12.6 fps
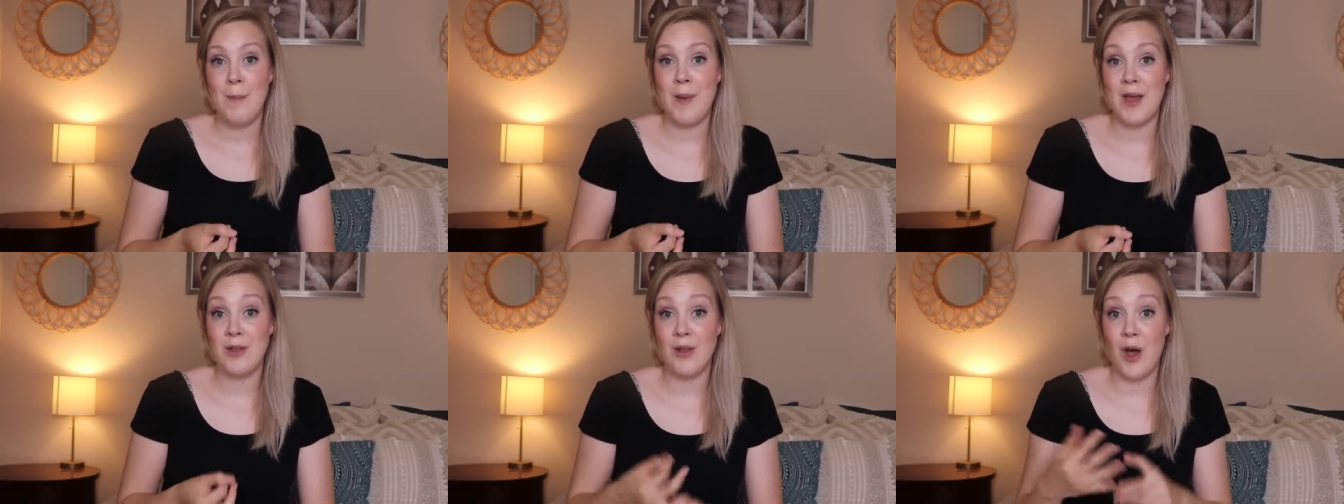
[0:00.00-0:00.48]

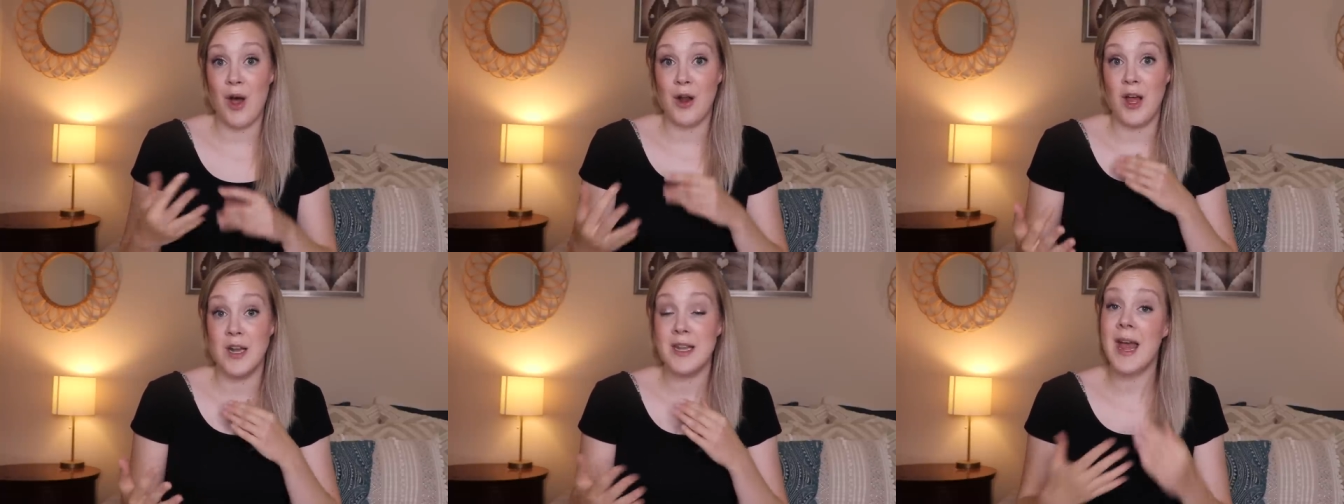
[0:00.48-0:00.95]
based on
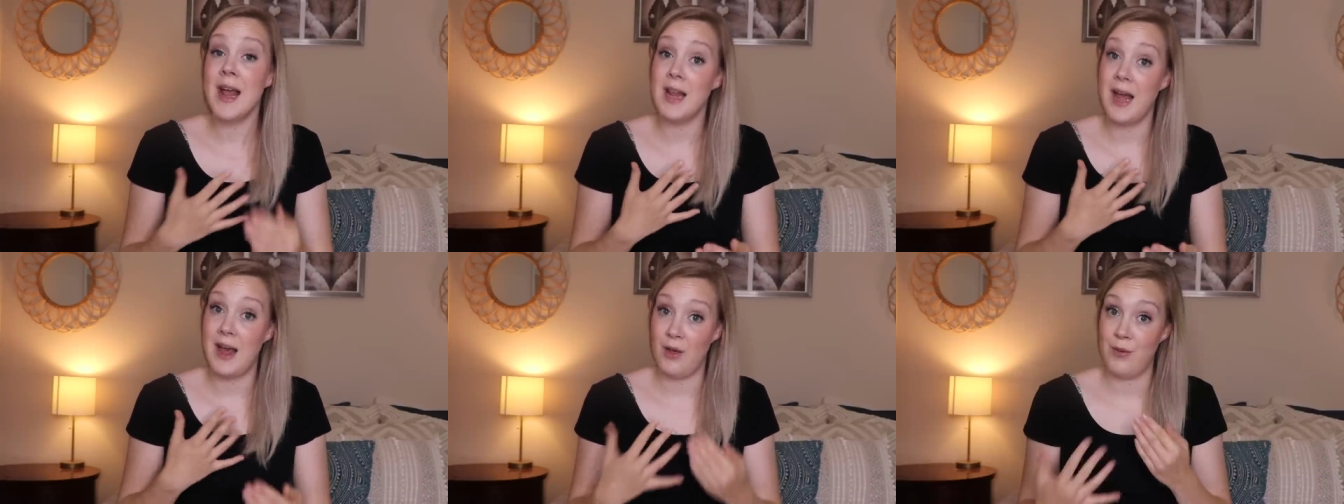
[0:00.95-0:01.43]
a
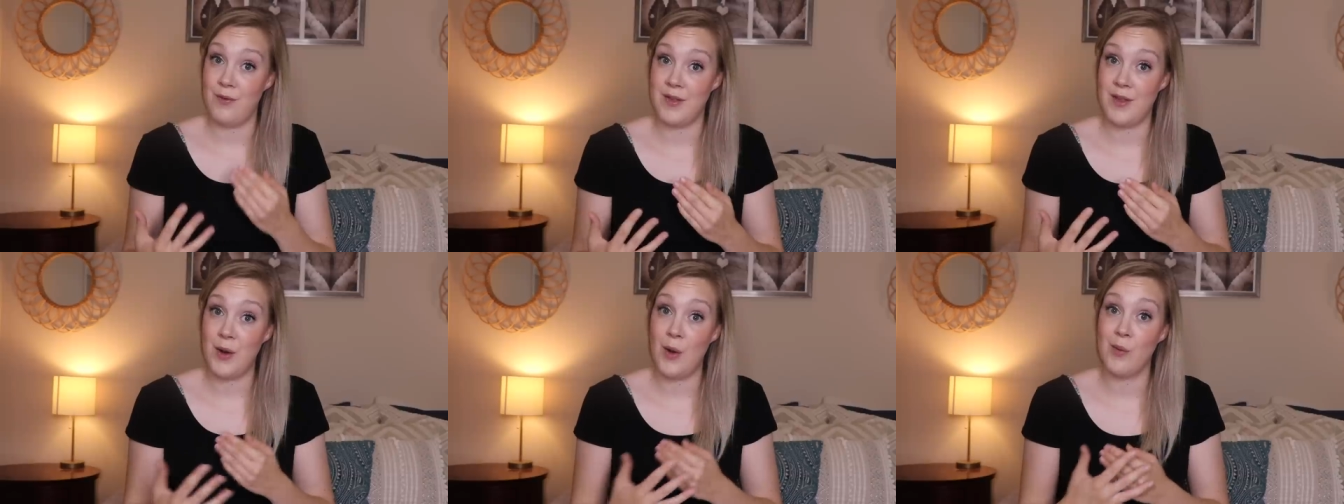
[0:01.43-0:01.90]
telehealth
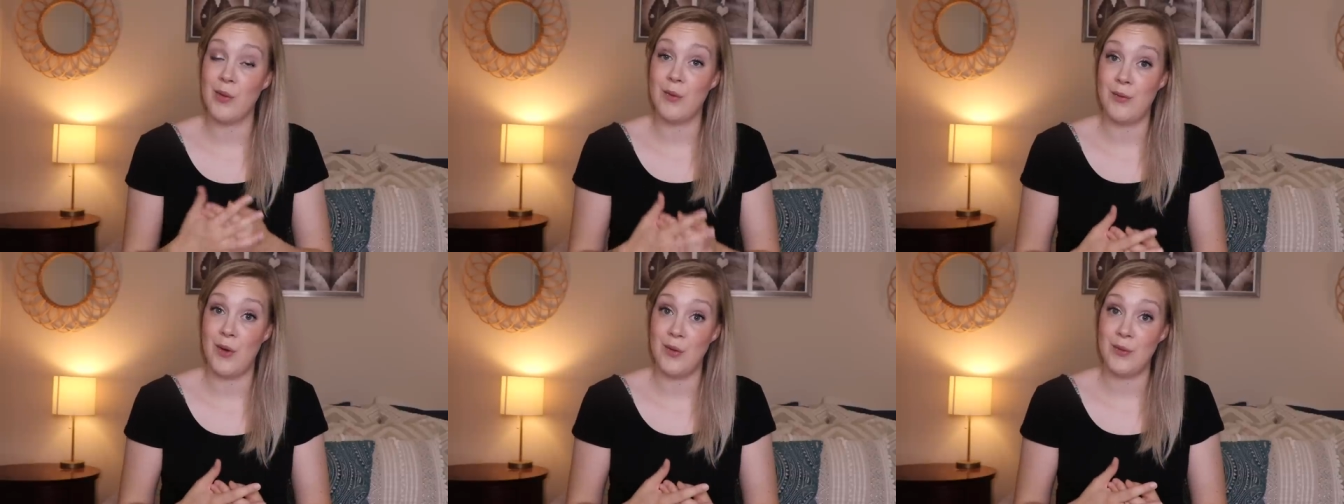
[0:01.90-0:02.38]
visit over the
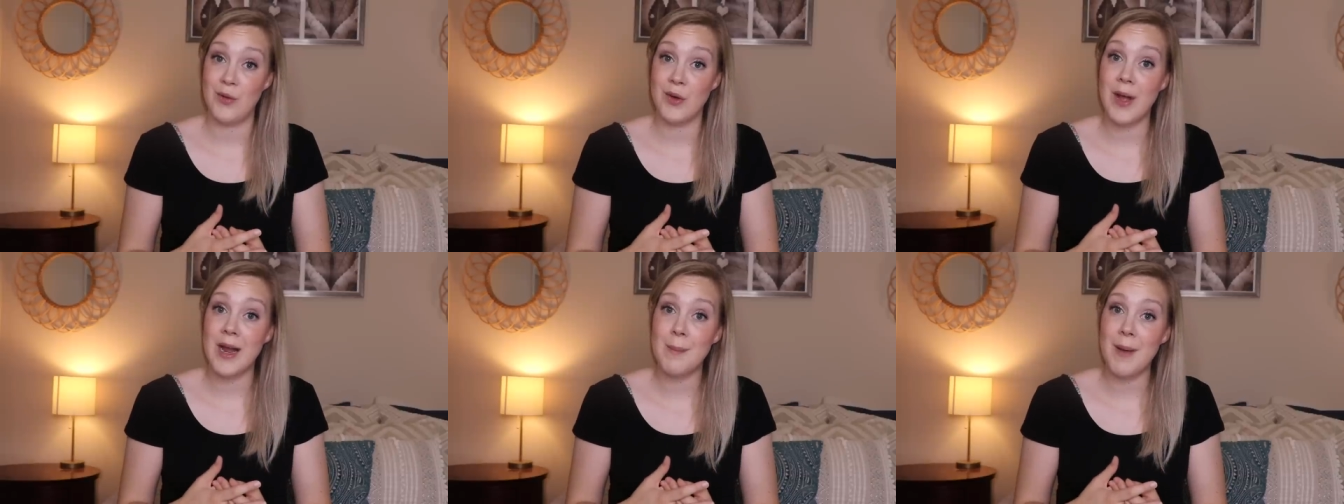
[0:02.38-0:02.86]
phone for
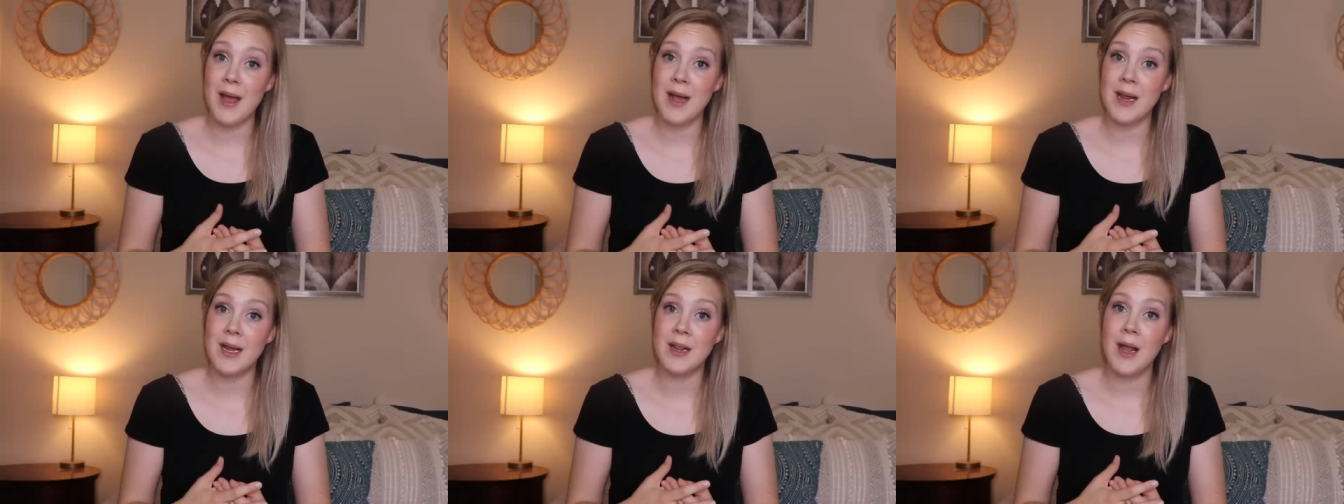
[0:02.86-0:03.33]
your
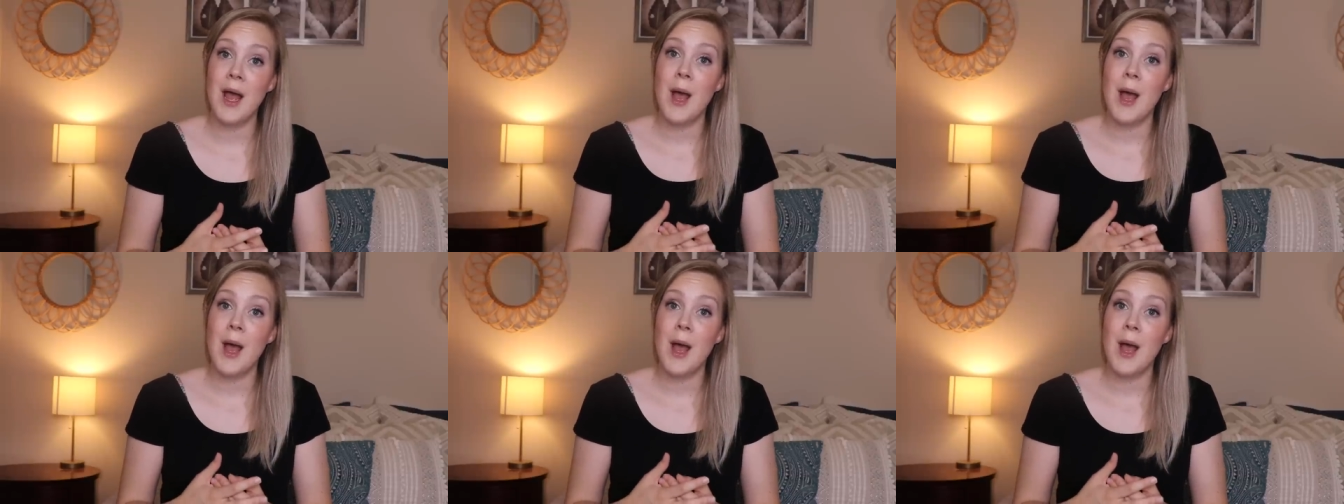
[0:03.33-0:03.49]
antibiotics,